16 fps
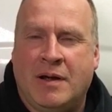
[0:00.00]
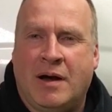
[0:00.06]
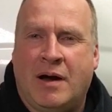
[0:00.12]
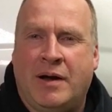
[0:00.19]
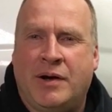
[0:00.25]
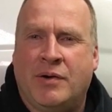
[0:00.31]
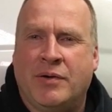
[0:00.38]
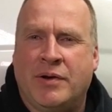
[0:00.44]

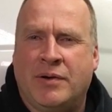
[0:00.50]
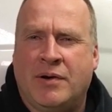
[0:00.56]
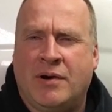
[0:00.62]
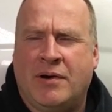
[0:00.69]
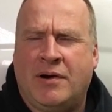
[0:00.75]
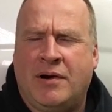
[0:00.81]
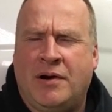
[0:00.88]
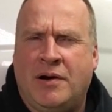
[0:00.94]
I know there
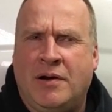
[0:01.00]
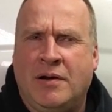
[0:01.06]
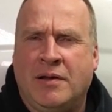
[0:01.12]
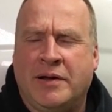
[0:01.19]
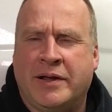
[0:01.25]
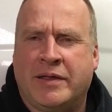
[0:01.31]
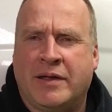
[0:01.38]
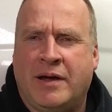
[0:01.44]
are
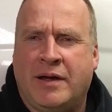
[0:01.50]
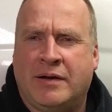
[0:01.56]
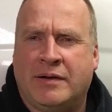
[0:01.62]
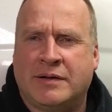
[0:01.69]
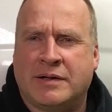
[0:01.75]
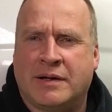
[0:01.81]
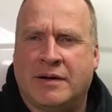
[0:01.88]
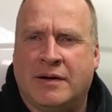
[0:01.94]
like
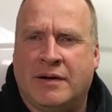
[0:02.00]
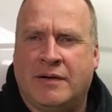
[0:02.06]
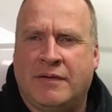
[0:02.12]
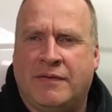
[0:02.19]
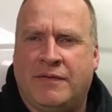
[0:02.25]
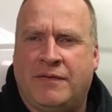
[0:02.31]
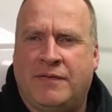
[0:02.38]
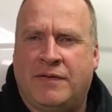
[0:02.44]
that
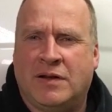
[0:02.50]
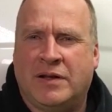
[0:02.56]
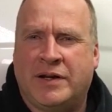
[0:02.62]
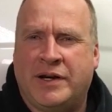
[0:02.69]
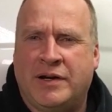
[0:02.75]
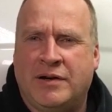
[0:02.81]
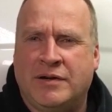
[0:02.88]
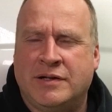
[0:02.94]

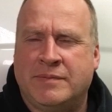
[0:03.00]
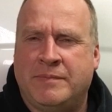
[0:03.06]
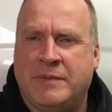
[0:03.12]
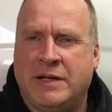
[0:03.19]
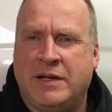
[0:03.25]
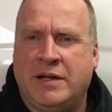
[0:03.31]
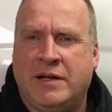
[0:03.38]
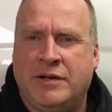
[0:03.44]
Falair
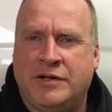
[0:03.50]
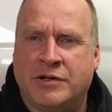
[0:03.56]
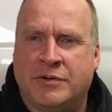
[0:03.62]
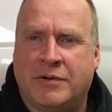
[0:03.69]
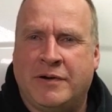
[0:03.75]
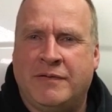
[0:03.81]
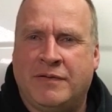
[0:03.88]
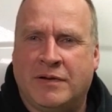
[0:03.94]
Speed,
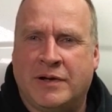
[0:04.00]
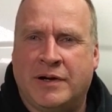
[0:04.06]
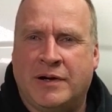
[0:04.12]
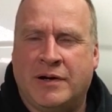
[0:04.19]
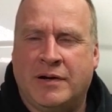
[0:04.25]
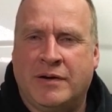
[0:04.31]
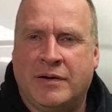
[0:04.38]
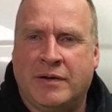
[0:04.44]
Joey
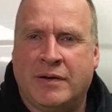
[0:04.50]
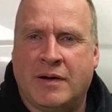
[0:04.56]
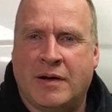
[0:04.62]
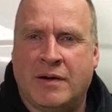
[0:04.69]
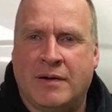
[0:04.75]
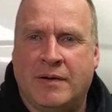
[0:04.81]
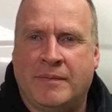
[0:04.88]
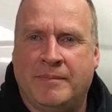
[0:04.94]
Falair
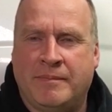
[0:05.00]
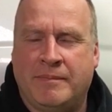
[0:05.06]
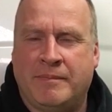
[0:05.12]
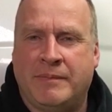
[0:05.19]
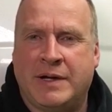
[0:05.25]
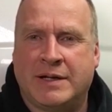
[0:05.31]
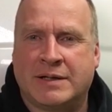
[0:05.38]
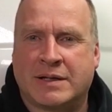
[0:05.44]

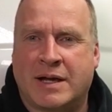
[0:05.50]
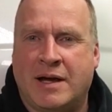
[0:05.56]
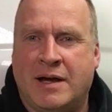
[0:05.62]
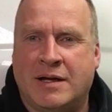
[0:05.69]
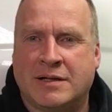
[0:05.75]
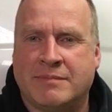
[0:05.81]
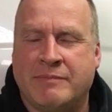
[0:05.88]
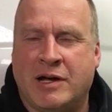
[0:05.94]
makes
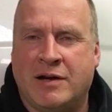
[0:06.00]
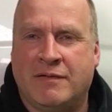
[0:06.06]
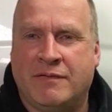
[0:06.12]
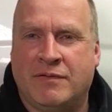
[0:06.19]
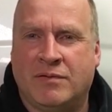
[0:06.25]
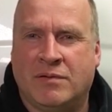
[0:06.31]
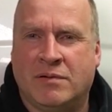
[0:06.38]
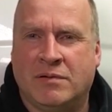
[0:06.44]
cast
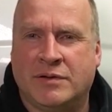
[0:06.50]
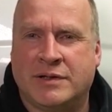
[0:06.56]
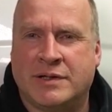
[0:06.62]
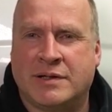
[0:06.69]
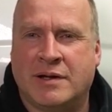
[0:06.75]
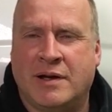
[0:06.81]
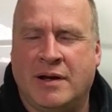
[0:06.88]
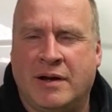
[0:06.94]

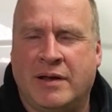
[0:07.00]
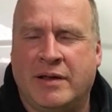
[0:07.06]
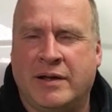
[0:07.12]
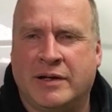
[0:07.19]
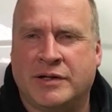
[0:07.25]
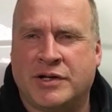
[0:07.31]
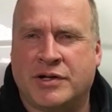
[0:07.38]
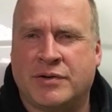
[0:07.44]
manifolds, and I
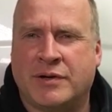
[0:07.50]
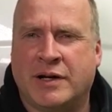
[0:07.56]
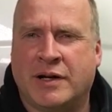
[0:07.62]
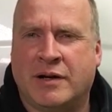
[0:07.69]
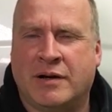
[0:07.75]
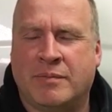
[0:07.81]
think Trick